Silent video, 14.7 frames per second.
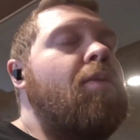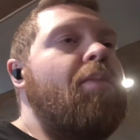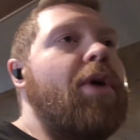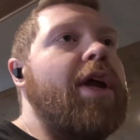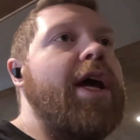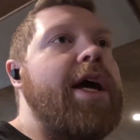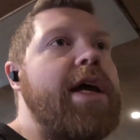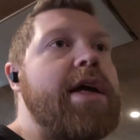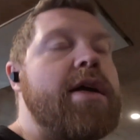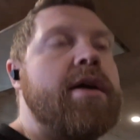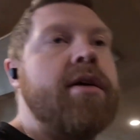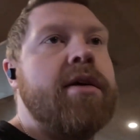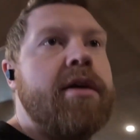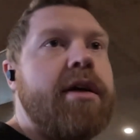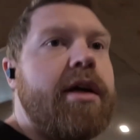But hey,
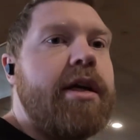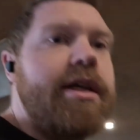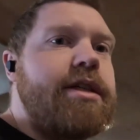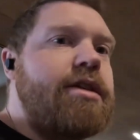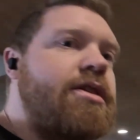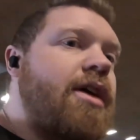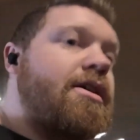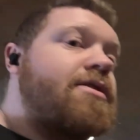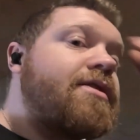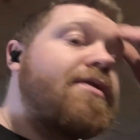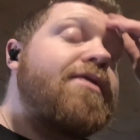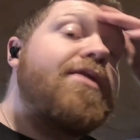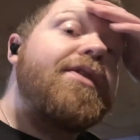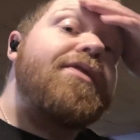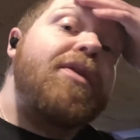at least it's not the
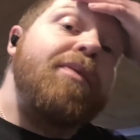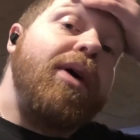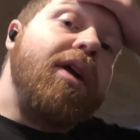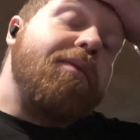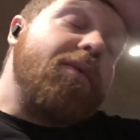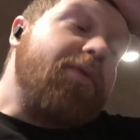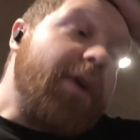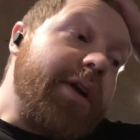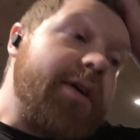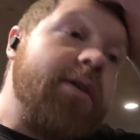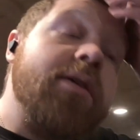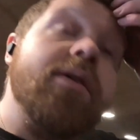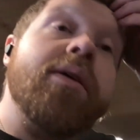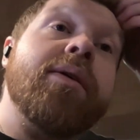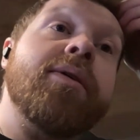50 mil I've been running.
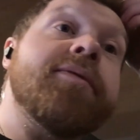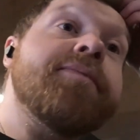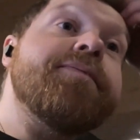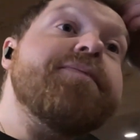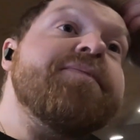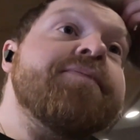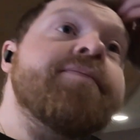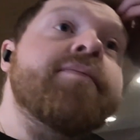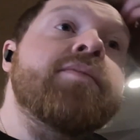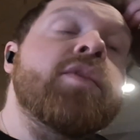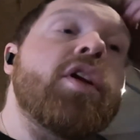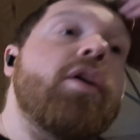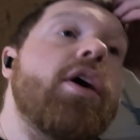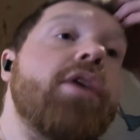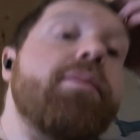
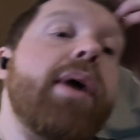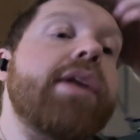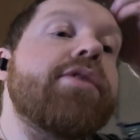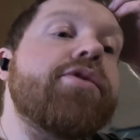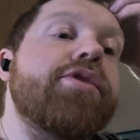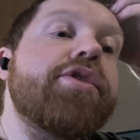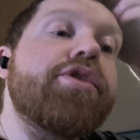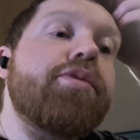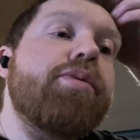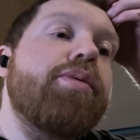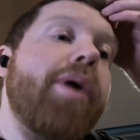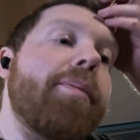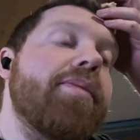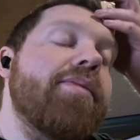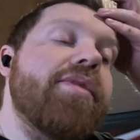I might just do
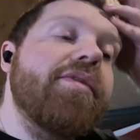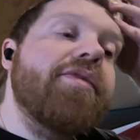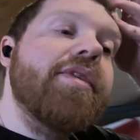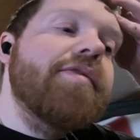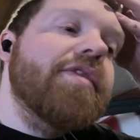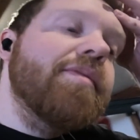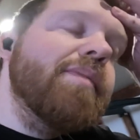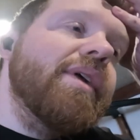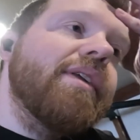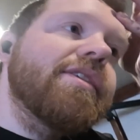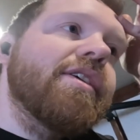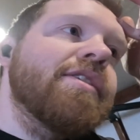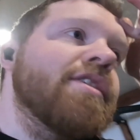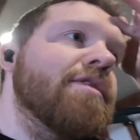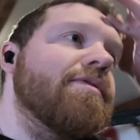up the 50 mils
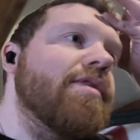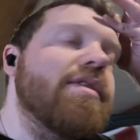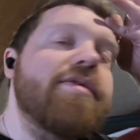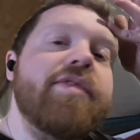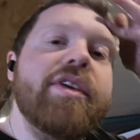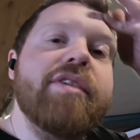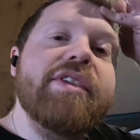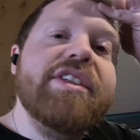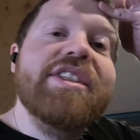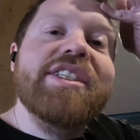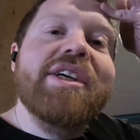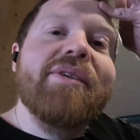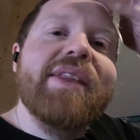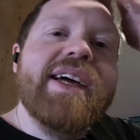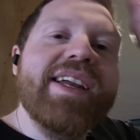on just for the fun of it and
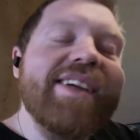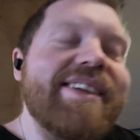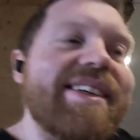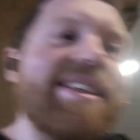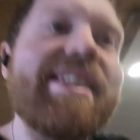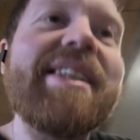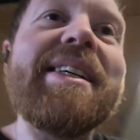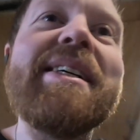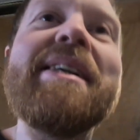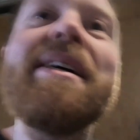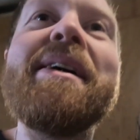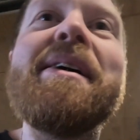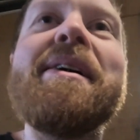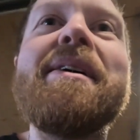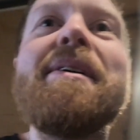see how that looks.
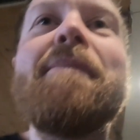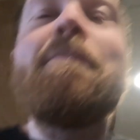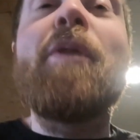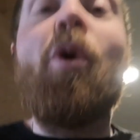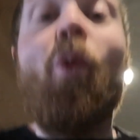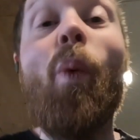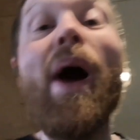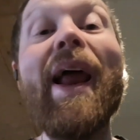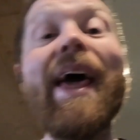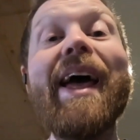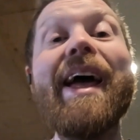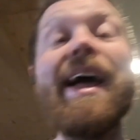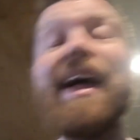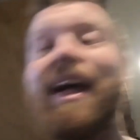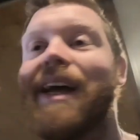Why
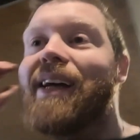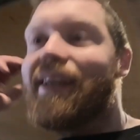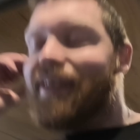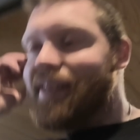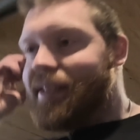not?